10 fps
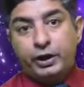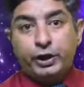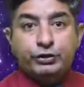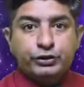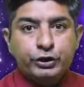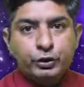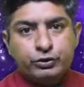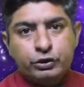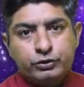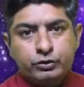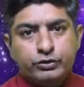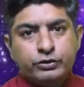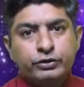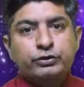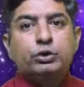Institutional
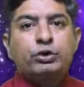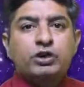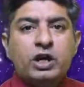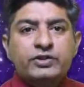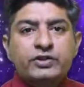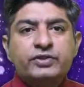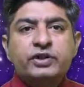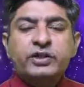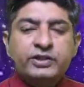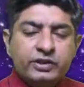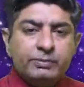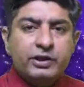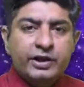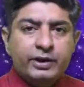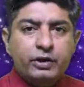sources, though charges a
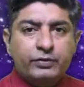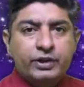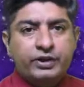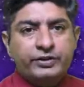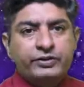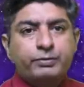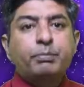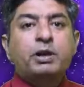reasonable rate of interest,